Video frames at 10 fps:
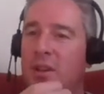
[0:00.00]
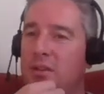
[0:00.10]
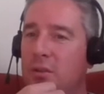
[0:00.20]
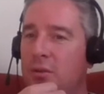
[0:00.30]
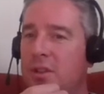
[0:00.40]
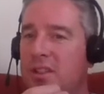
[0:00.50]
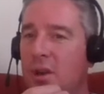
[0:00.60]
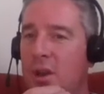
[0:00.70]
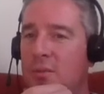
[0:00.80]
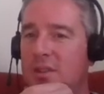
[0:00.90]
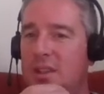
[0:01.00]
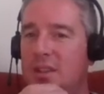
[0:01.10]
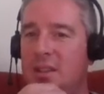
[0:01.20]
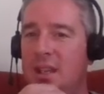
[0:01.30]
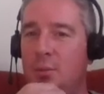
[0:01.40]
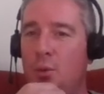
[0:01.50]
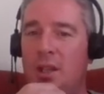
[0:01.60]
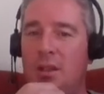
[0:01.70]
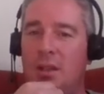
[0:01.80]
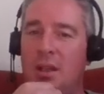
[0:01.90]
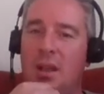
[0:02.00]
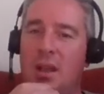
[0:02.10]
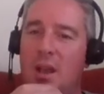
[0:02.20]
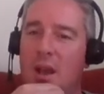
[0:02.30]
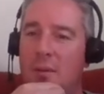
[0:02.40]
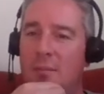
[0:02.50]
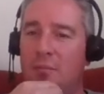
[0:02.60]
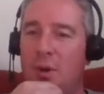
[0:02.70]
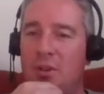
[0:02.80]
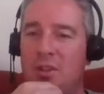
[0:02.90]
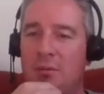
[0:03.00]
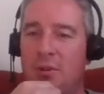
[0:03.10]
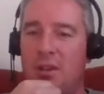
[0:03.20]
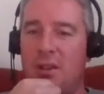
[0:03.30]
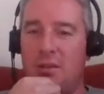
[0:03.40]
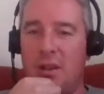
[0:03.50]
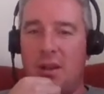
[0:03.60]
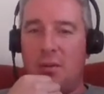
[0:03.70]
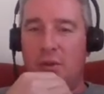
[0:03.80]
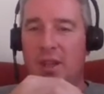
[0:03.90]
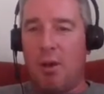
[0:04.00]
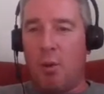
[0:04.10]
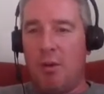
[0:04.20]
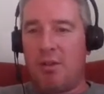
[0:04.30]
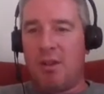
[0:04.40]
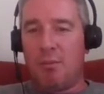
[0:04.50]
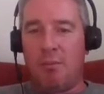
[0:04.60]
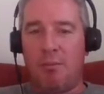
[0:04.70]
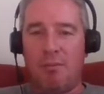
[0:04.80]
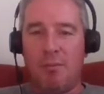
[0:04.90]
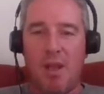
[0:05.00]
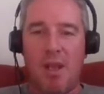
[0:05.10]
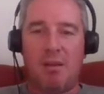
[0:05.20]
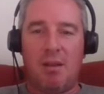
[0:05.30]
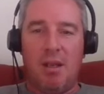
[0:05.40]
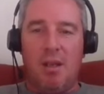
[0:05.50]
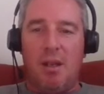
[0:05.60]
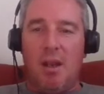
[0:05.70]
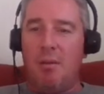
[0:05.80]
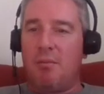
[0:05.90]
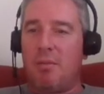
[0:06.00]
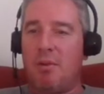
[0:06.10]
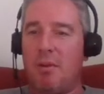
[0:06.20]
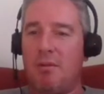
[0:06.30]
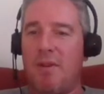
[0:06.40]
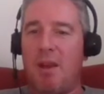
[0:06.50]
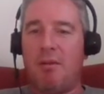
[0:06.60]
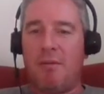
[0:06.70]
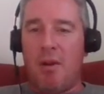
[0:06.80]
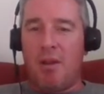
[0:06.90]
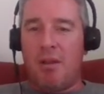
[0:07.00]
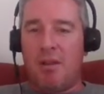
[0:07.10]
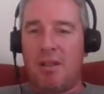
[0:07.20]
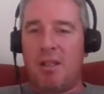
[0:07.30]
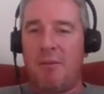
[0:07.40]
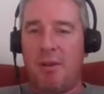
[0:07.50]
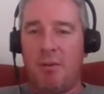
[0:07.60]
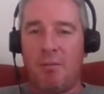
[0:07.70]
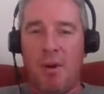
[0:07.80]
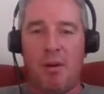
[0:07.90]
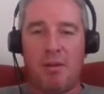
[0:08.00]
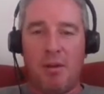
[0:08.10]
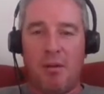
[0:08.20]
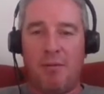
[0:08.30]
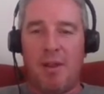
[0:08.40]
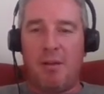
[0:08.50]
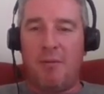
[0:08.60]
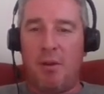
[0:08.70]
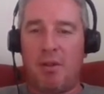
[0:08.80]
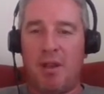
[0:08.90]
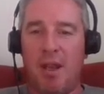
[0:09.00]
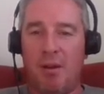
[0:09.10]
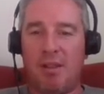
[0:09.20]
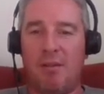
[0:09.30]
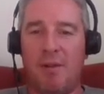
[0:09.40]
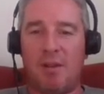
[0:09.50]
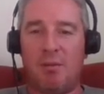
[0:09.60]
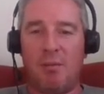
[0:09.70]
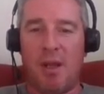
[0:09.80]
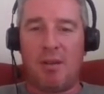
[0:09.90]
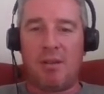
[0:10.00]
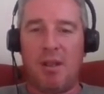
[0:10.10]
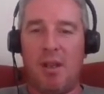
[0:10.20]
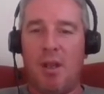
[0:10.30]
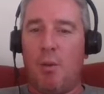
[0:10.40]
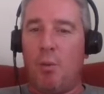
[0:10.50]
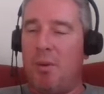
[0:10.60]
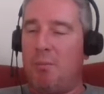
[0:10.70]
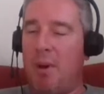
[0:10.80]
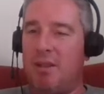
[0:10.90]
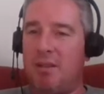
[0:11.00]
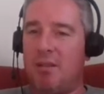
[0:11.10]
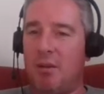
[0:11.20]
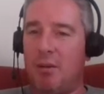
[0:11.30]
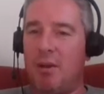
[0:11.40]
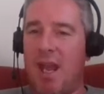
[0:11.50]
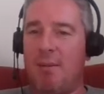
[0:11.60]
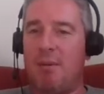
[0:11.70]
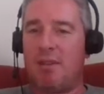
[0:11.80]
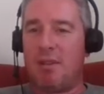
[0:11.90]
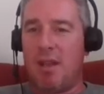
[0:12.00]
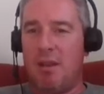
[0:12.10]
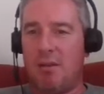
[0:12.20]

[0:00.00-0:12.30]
And I saw in the Times yesterday morning, Robert Jenrick with that quote at the bottom there, verifying that a significant part of their future housing investment plans will be based on MMC.